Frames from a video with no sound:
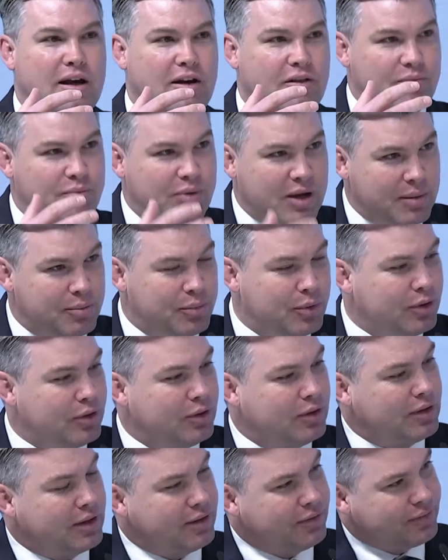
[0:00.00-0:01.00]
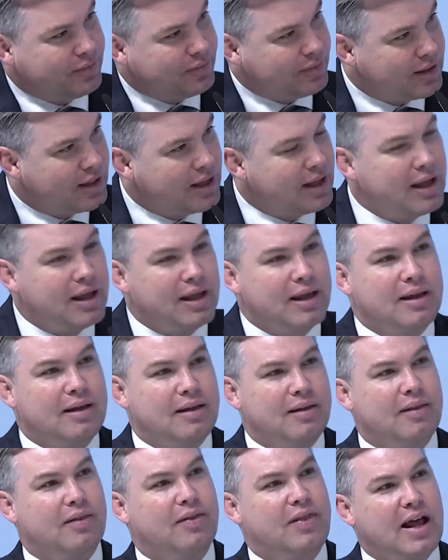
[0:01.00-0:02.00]
of people,
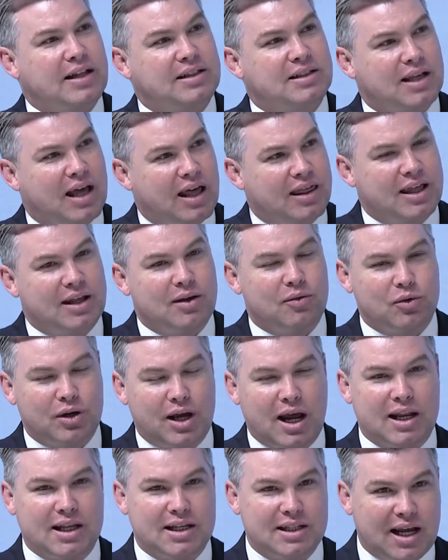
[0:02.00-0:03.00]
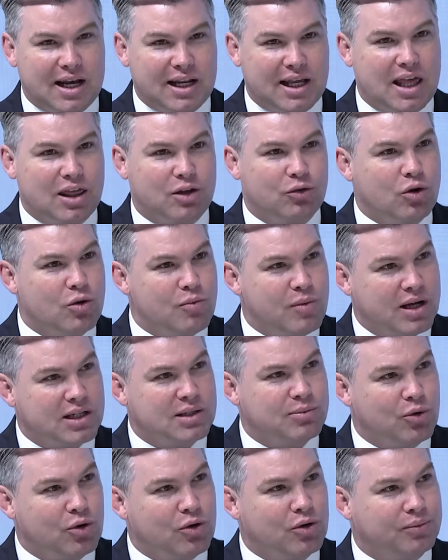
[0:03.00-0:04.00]
that's, I think, is going to get through
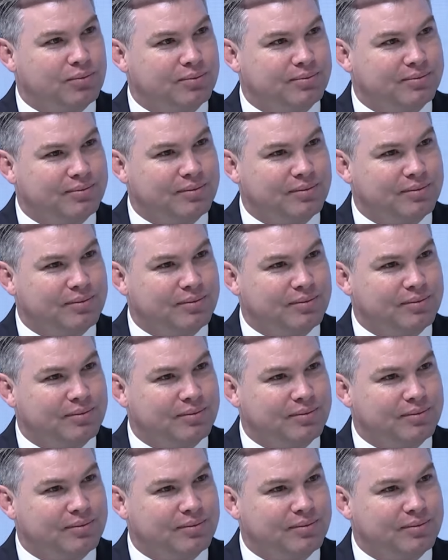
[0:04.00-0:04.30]
much more,